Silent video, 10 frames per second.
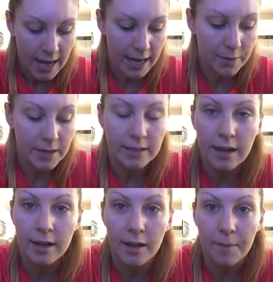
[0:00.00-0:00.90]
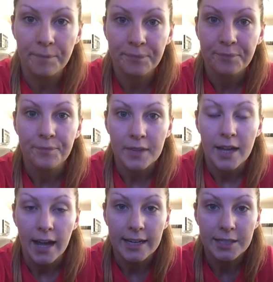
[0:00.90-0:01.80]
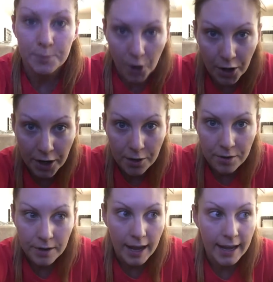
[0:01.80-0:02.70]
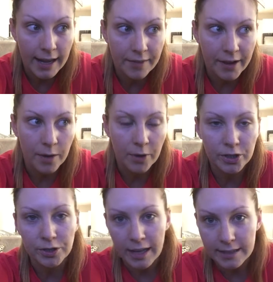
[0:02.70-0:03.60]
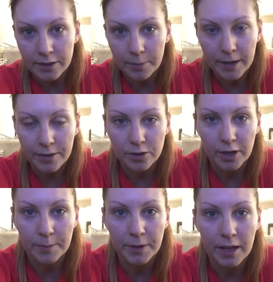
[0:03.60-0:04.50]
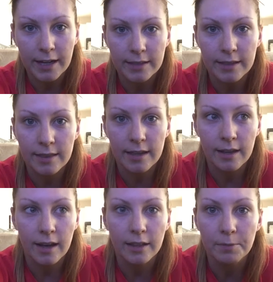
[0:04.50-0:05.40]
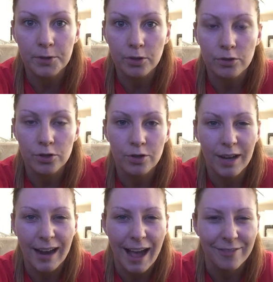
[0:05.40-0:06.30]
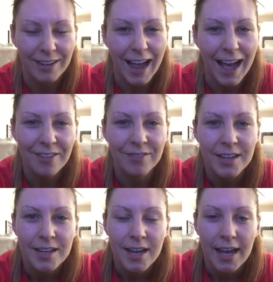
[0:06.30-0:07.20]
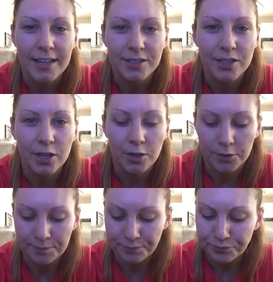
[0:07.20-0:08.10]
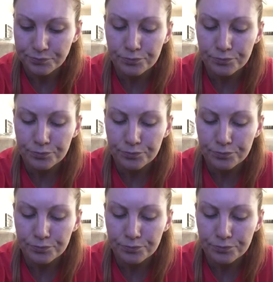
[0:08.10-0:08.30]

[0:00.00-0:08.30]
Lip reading: anyways, I did some cardio, and that kind of works your legs a little bit on the treadmill. I did the elliptical too, kind of half and half. And so